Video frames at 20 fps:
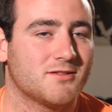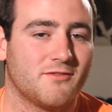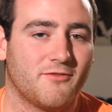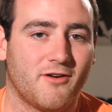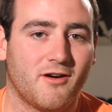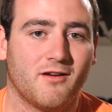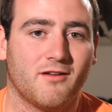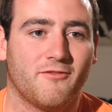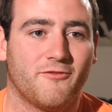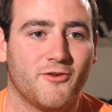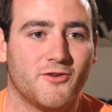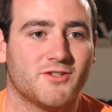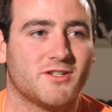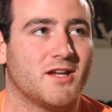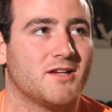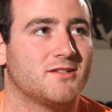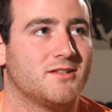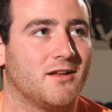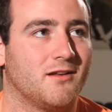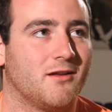are very
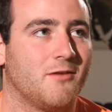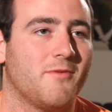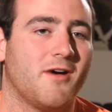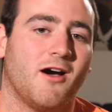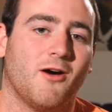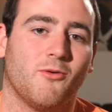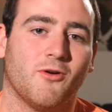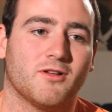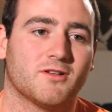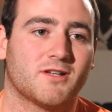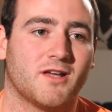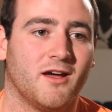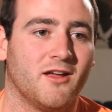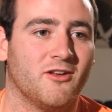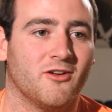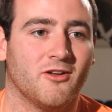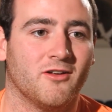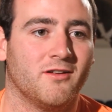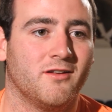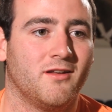enthusiastic. No matter what's going
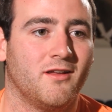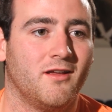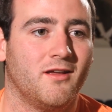on,